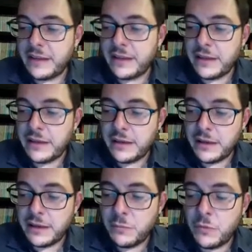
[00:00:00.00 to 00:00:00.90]
in
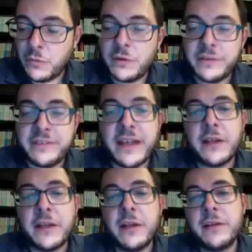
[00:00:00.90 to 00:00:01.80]
a more
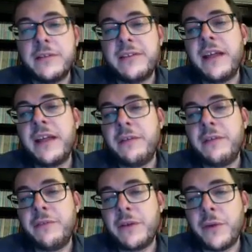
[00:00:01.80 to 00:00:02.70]

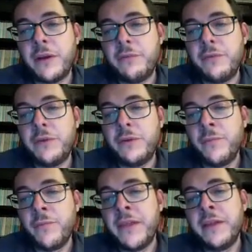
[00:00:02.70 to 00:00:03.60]
scientific point of view,
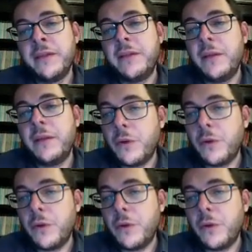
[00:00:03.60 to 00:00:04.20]
the most